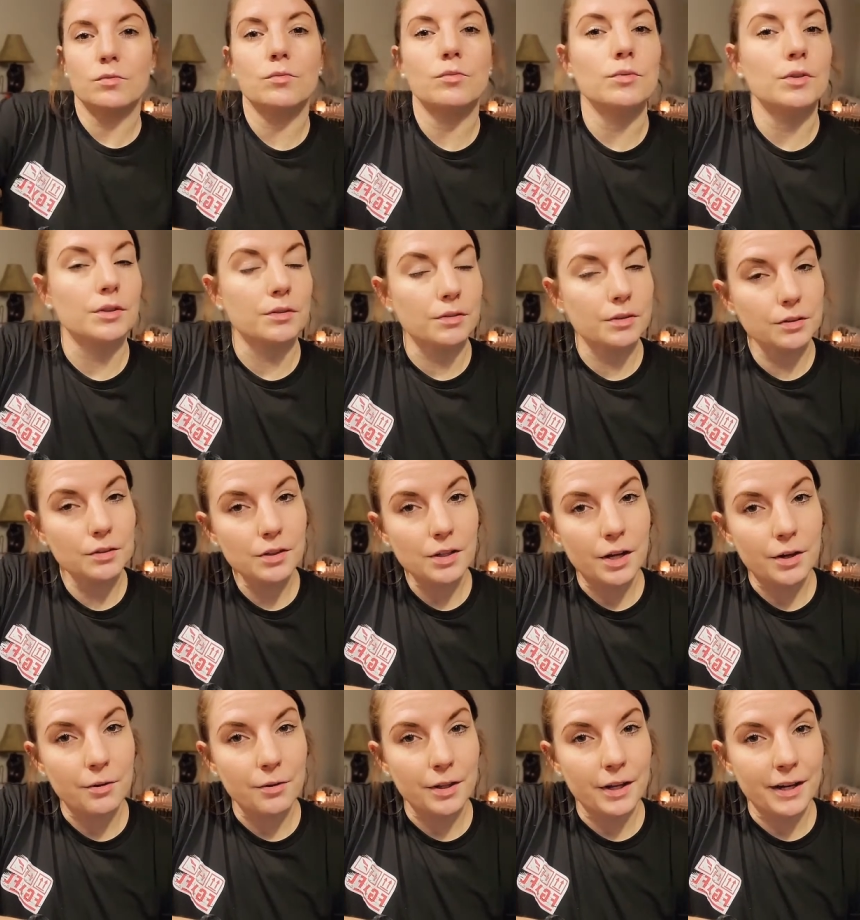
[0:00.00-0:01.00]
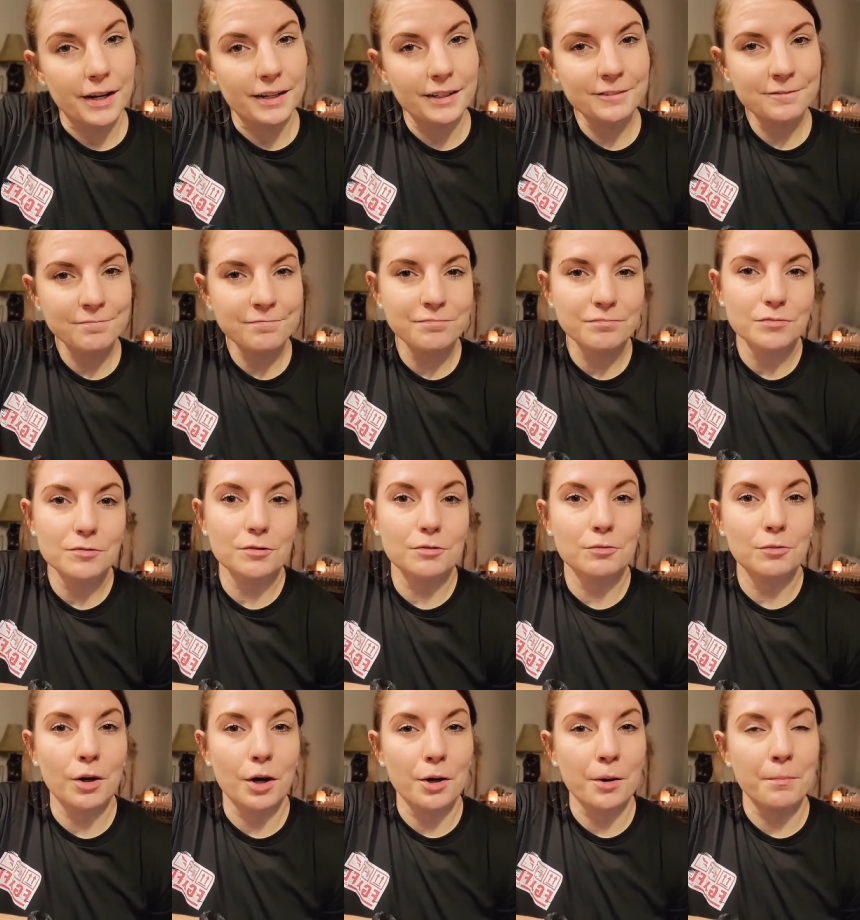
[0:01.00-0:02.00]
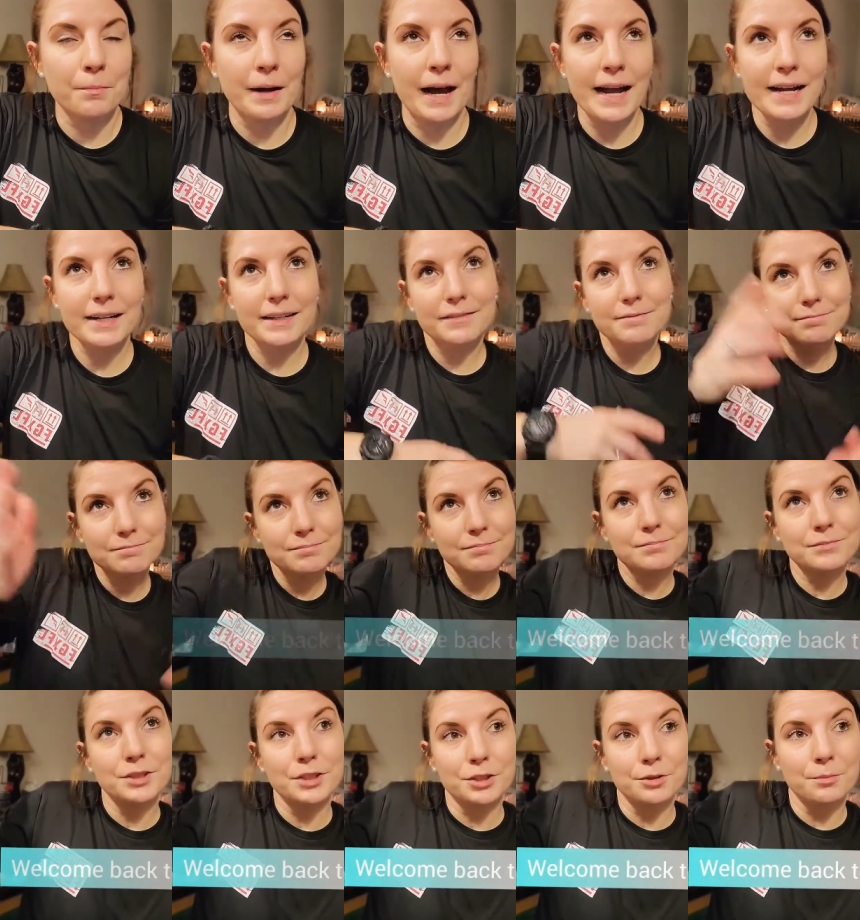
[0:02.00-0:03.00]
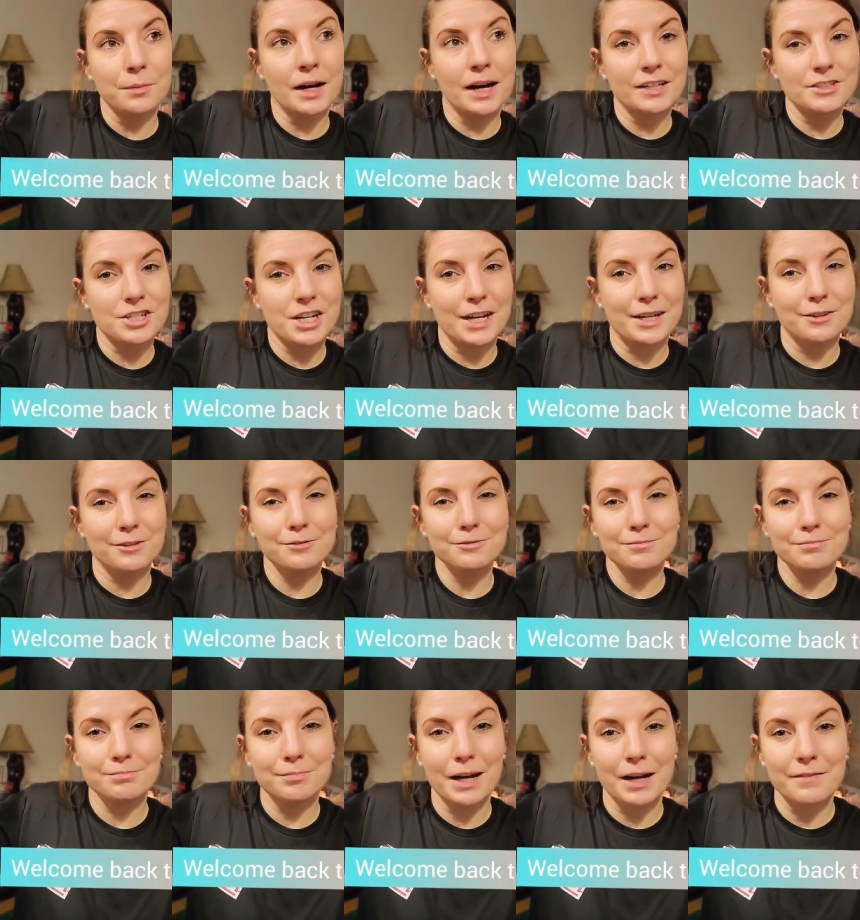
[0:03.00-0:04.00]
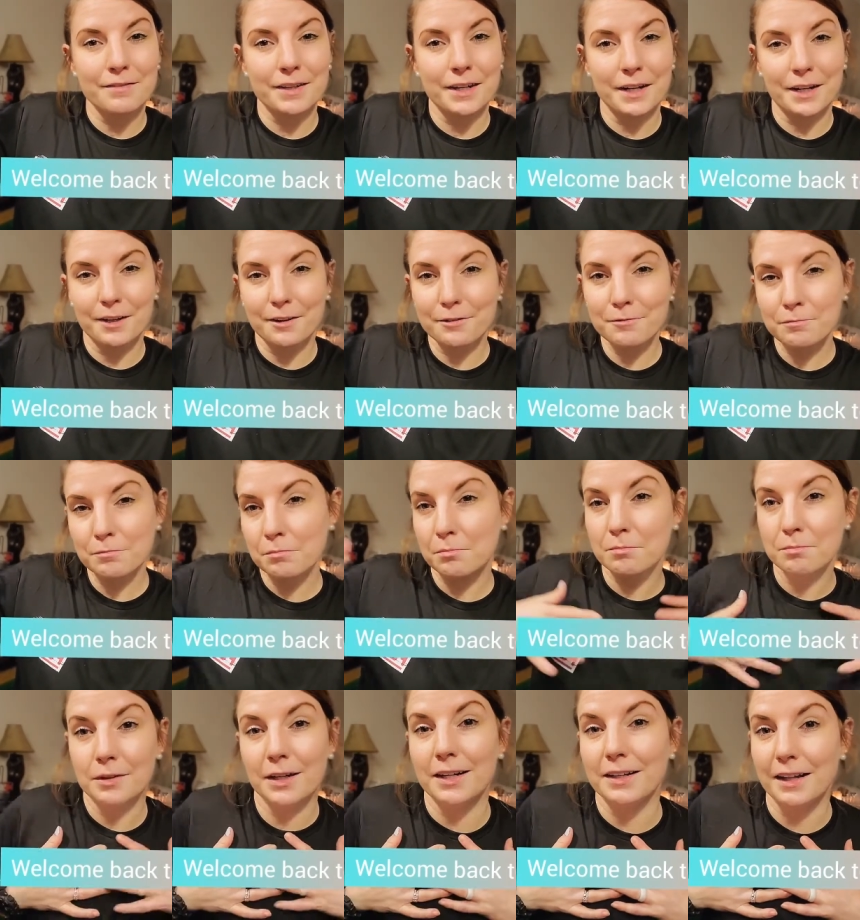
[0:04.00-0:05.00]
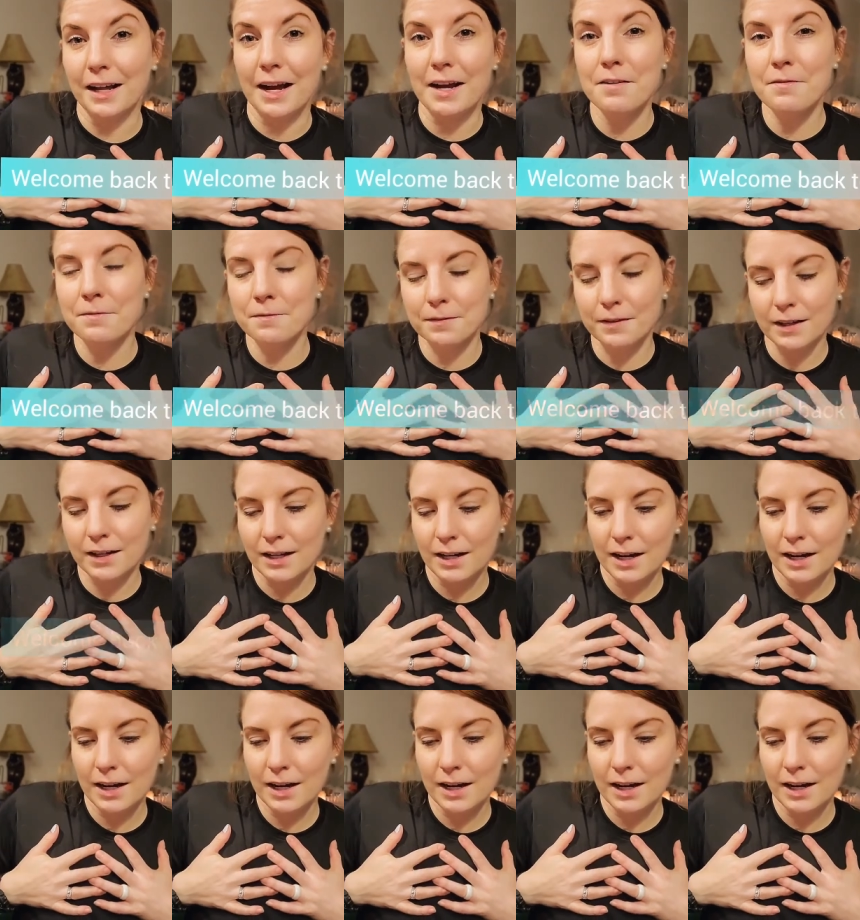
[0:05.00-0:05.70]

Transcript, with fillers: Well, hello there. Welcome back to my channel, my video, my life.